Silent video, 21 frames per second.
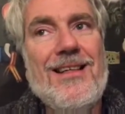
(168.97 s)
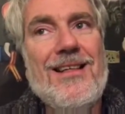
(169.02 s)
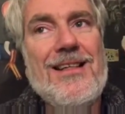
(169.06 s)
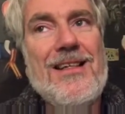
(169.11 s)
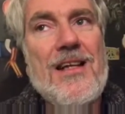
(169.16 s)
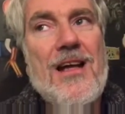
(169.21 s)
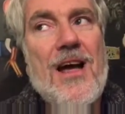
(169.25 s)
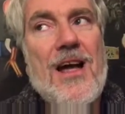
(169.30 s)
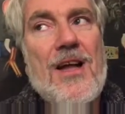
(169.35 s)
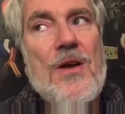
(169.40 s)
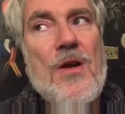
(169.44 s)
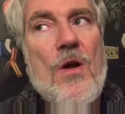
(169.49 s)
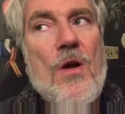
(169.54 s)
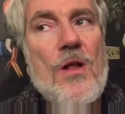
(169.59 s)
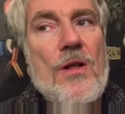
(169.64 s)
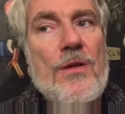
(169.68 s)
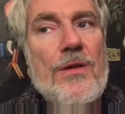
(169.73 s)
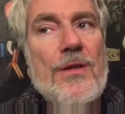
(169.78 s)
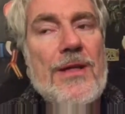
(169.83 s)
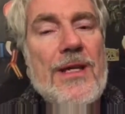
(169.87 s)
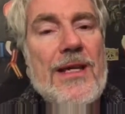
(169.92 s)
not
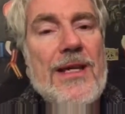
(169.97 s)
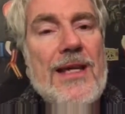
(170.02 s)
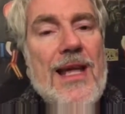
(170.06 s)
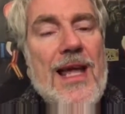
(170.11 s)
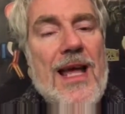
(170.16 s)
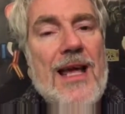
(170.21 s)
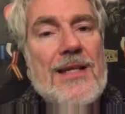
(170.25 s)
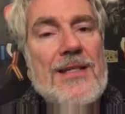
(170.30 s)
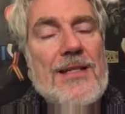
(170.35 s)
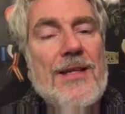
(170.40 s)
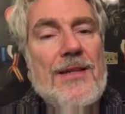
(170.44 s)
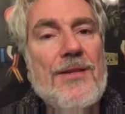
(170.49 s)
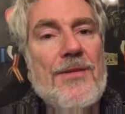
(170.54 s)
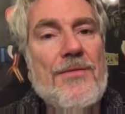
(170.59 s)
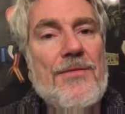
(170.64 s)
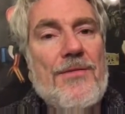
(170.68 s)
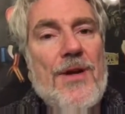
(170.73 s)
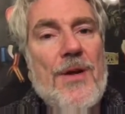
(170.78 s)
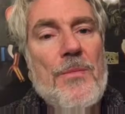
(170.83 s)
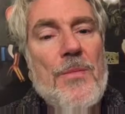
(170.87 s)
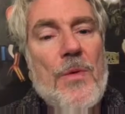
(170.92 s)
looking at the
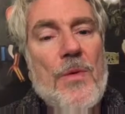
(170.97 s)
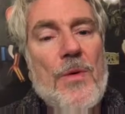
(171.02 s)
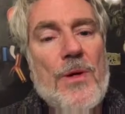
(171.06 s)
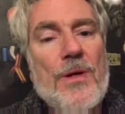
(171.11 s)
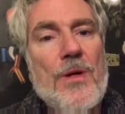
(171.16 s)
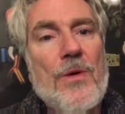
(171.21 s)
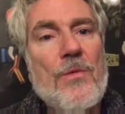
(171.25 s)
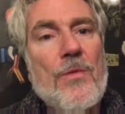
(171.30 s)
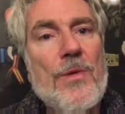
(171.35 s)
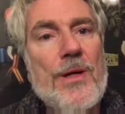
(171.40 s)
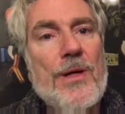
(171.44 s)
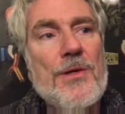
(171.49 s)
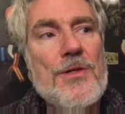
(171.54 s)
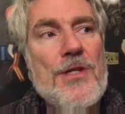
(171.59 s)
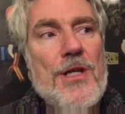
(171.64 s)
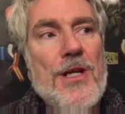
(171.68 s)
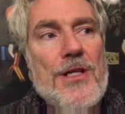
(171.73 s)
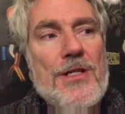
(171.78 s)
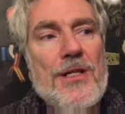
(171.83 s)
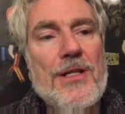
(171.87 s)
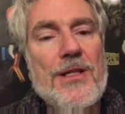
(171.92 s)
fretboard where you're
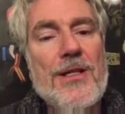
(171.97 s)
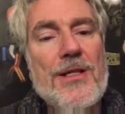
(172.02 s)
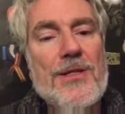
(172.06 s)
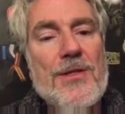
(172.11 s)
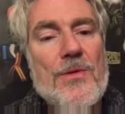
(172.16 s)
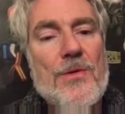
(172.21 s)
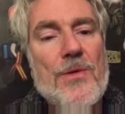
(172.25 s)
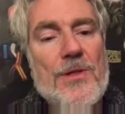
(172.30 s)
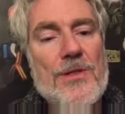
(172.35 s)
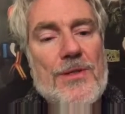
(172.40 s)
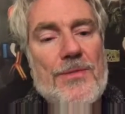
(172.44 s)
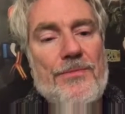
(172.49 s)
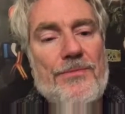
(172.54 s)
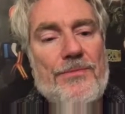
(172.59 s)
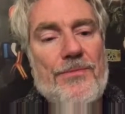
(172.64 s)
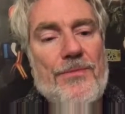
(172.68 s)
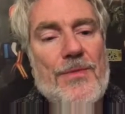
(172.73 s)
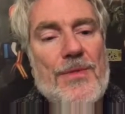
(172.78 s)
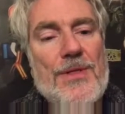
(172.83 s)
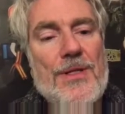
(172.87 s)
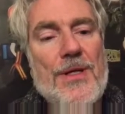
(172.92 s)
changing these chords.
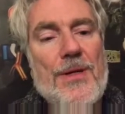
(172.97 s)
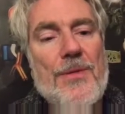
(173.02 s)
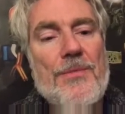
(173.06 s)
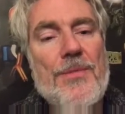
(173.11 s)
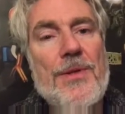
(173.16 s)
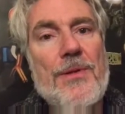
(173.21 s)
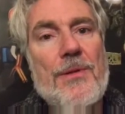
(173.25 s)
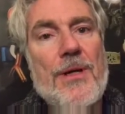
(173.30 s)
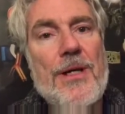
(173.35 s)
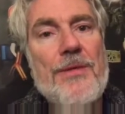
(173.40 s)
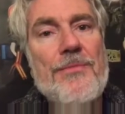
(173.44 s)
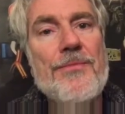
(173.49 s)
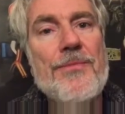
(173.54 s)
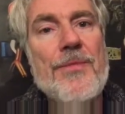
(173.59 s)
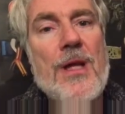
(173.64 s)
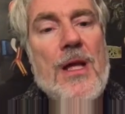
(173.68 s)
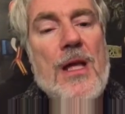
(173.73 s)
So 3,